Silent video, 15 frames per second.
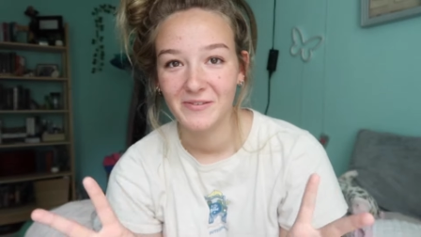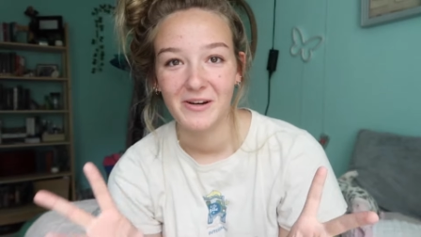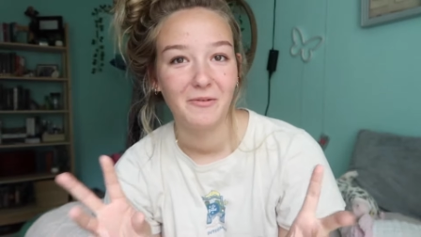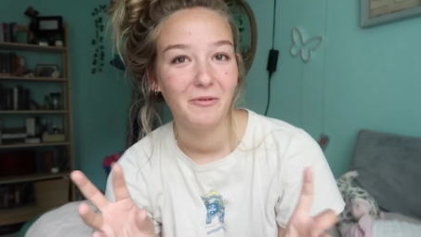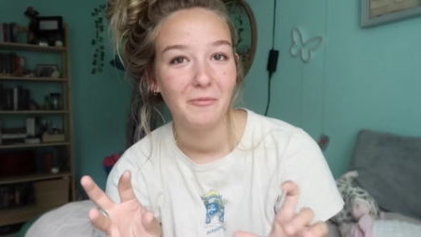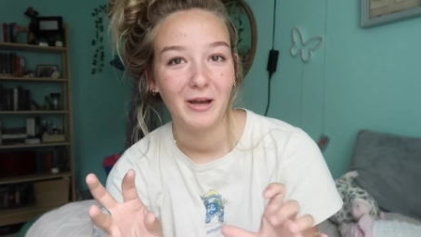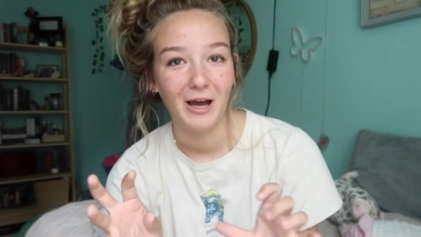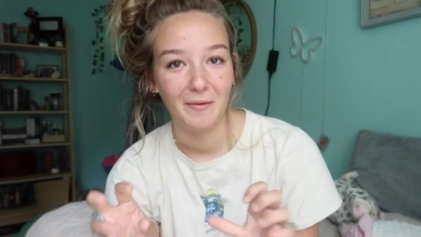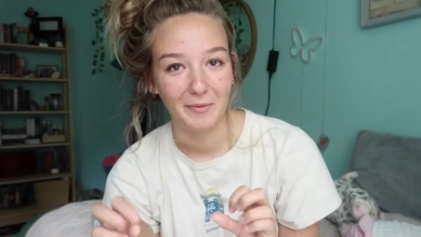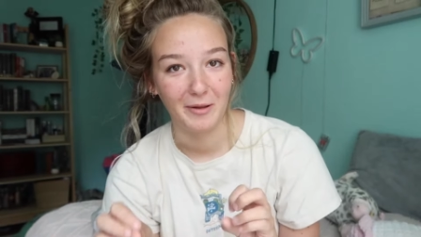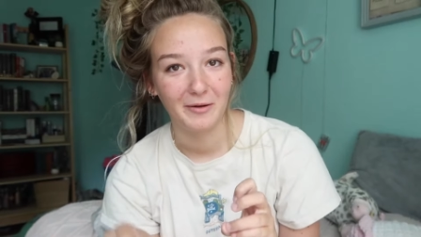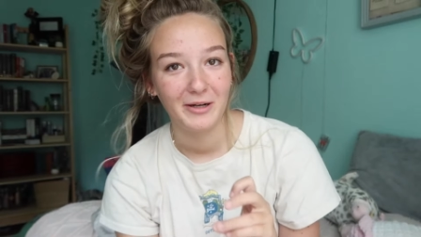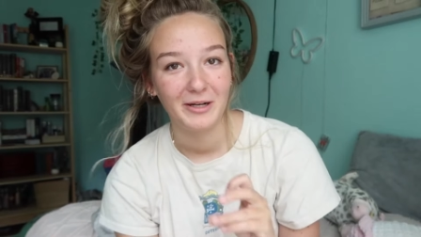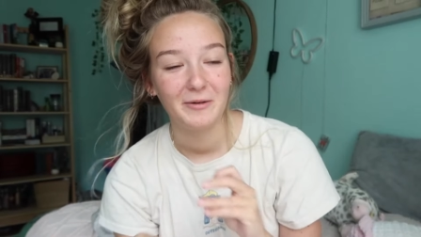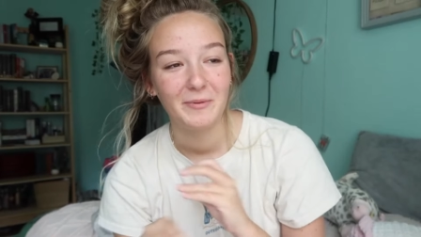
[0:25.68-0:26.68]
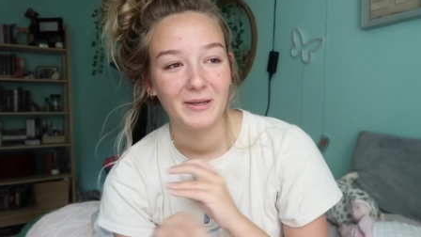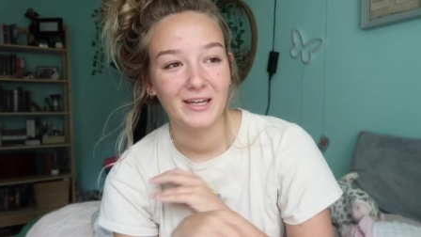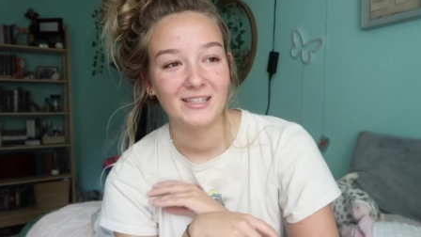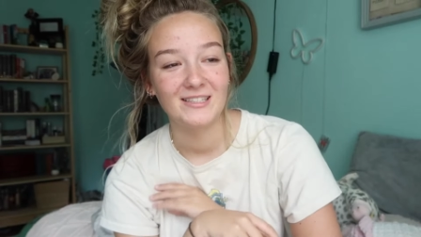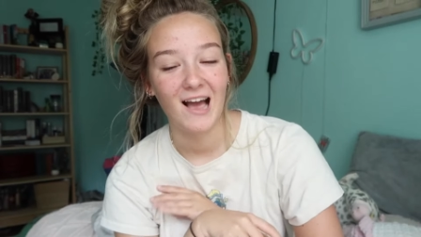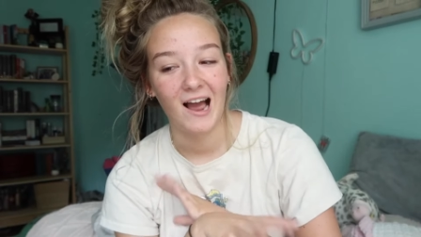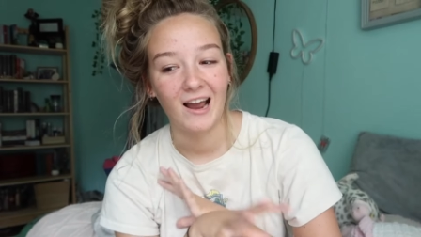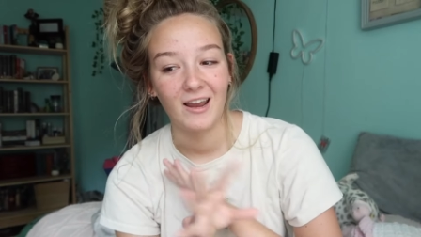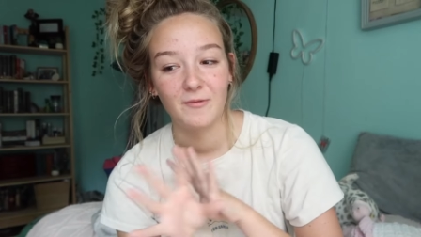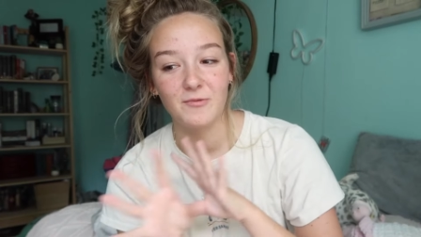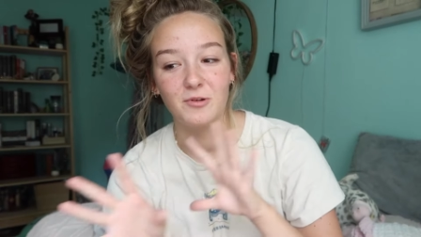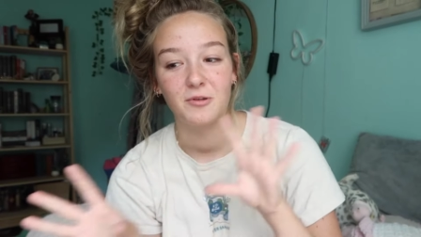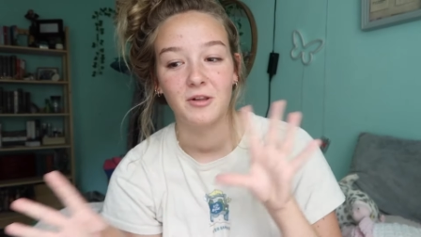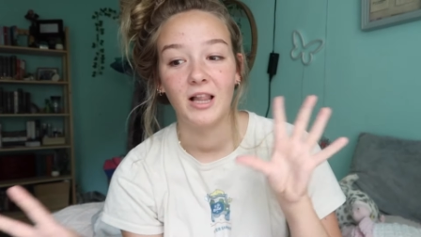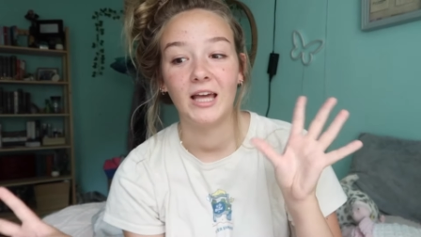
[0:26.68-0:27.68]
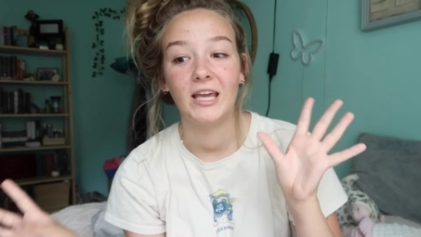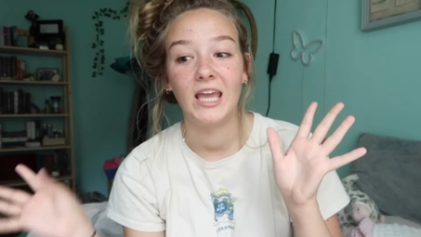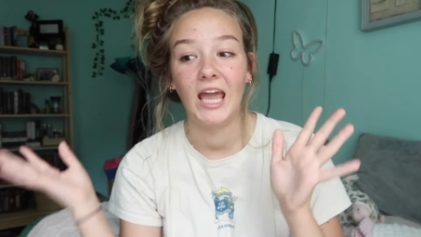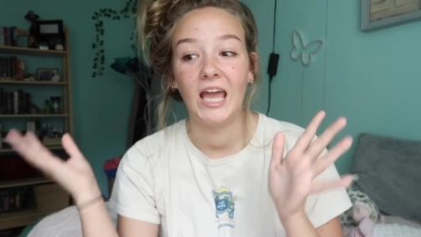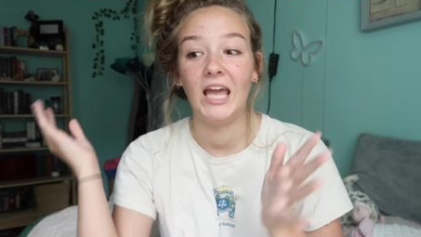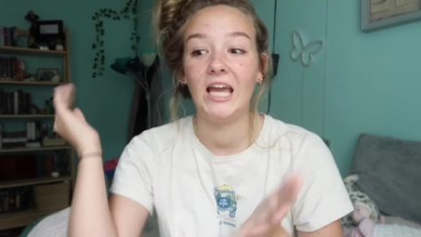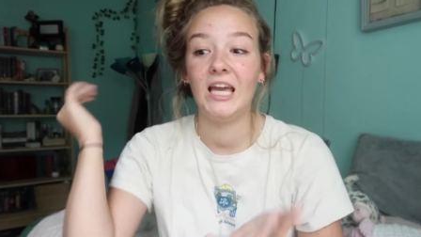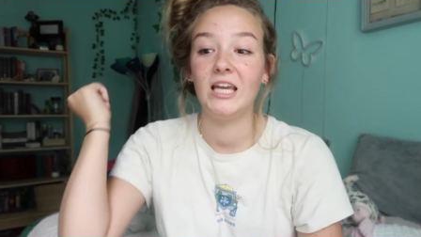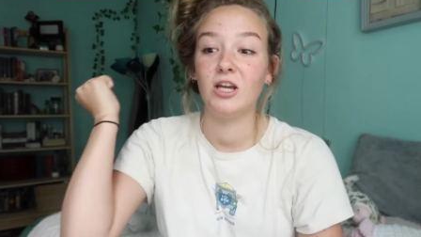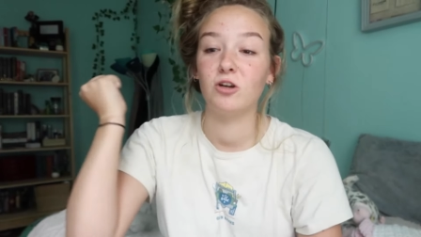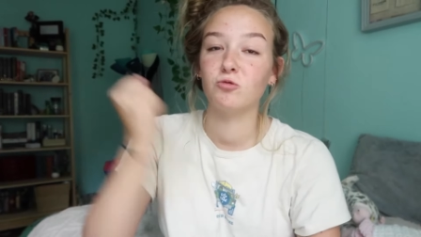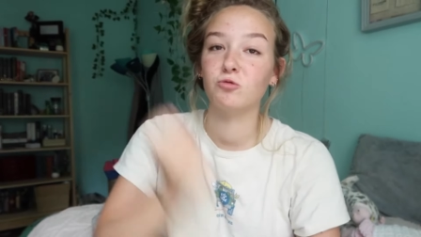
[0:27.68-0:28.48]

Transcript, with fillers: video will be uploaded because I am doing like a